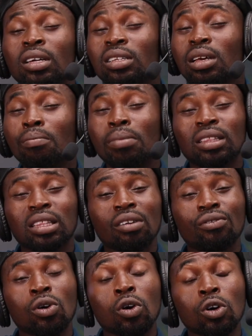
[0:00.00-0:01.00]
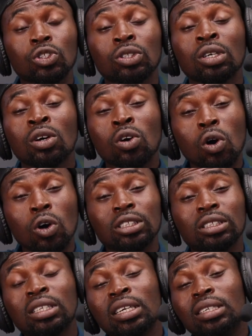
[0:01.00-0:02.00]
the better for us,
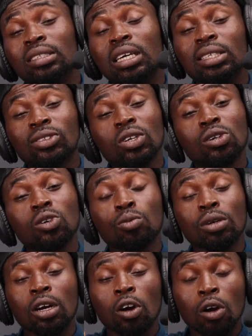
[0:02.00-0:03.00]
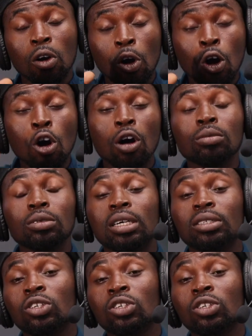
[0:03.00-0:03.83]
because there's going to come